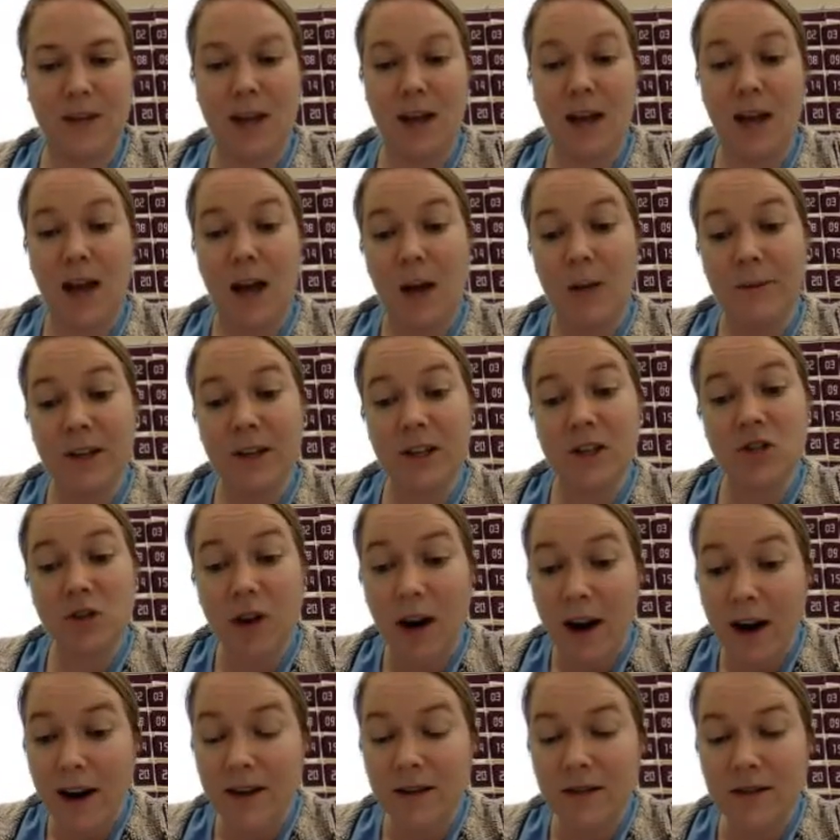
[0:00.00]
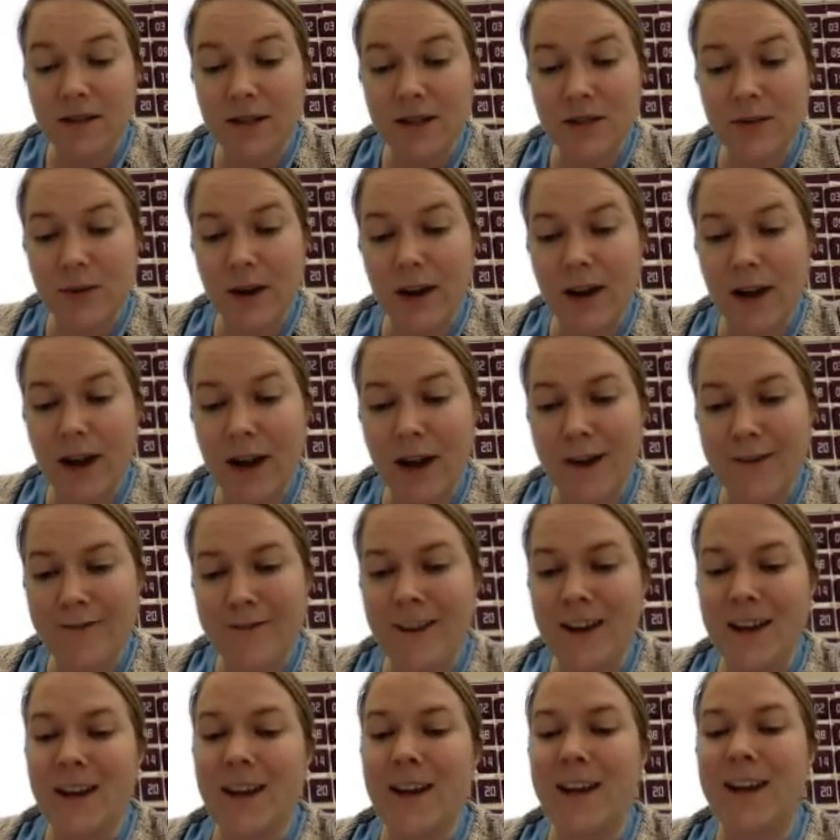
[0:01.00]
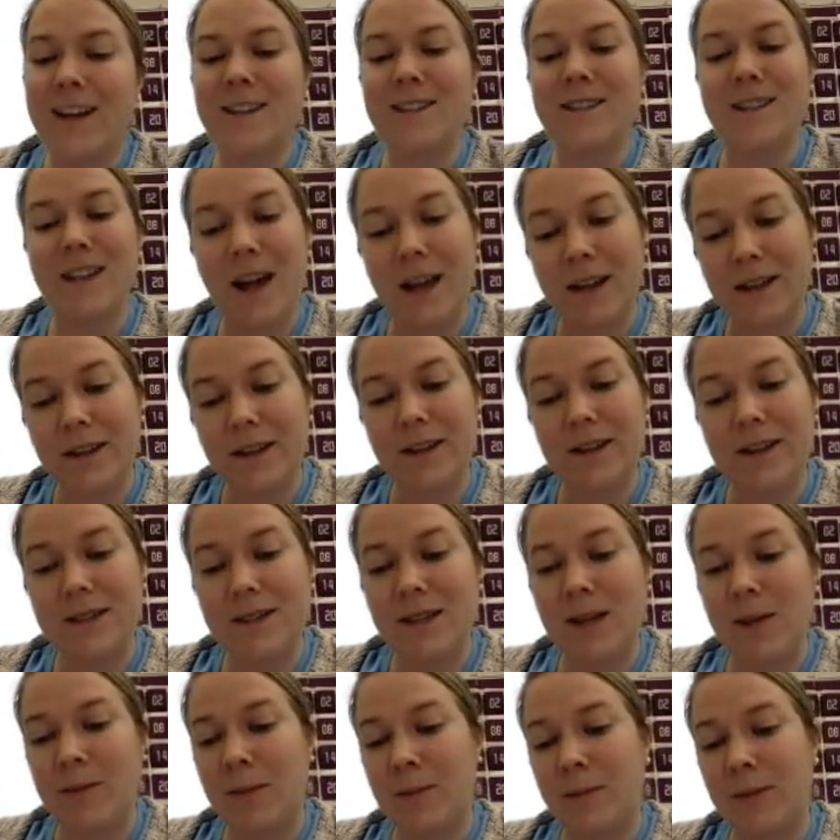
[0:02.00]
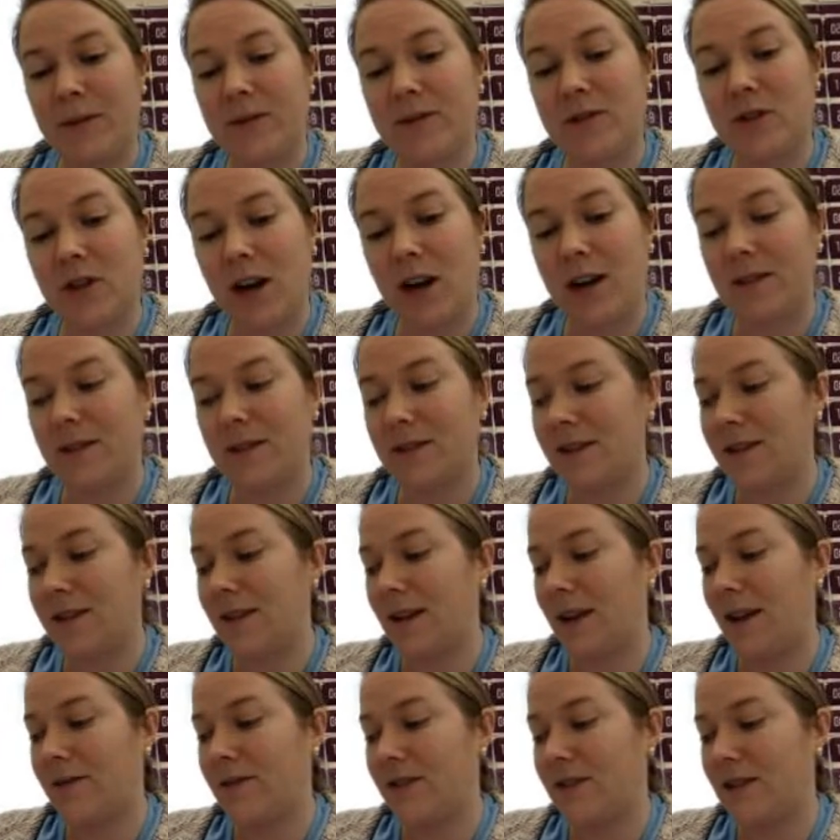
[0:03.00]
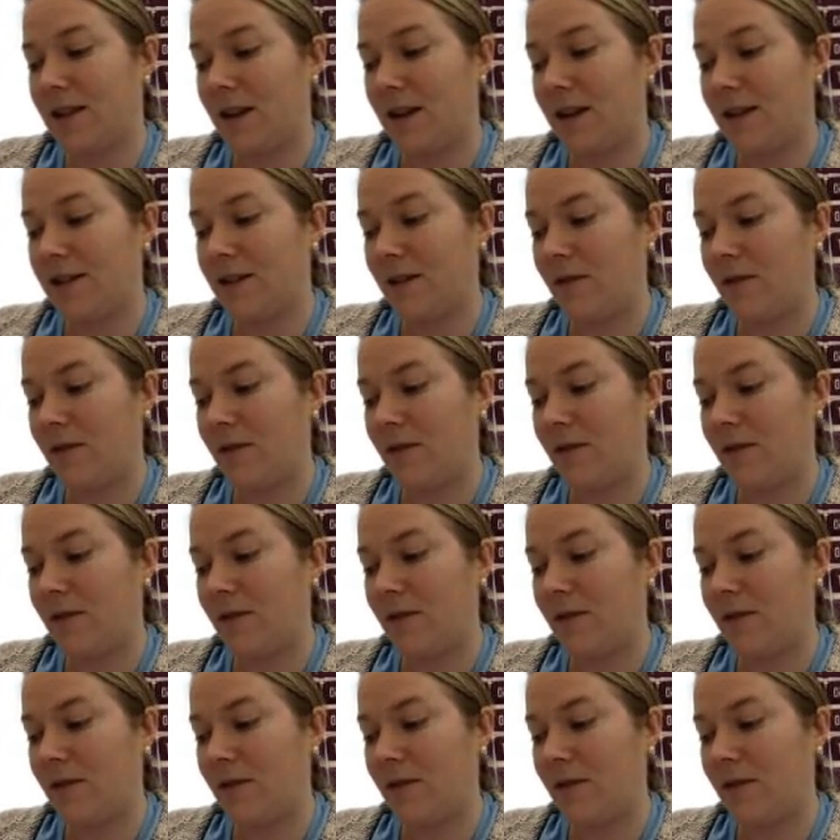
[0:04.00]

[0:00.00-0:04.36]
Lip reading: How many triangles do I have? Exactly the same number of triangles as I have sides.